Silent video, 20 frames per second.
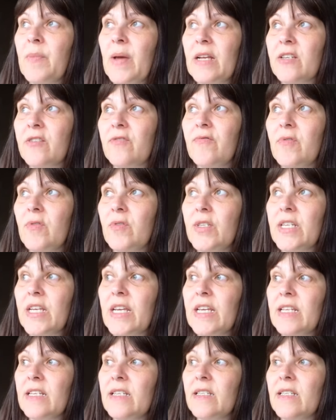better
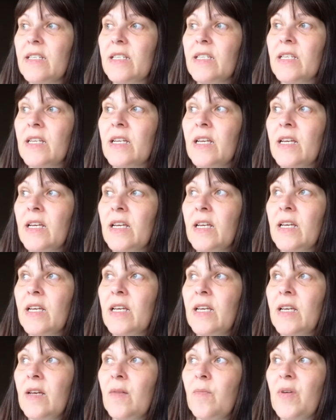routines,
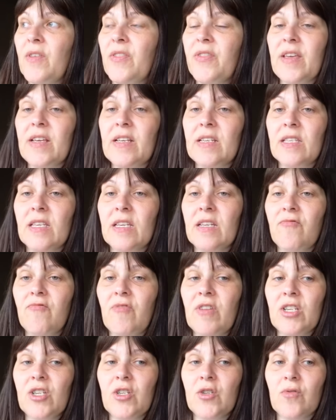but things that
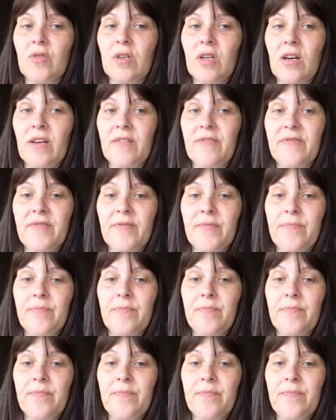enrich your life.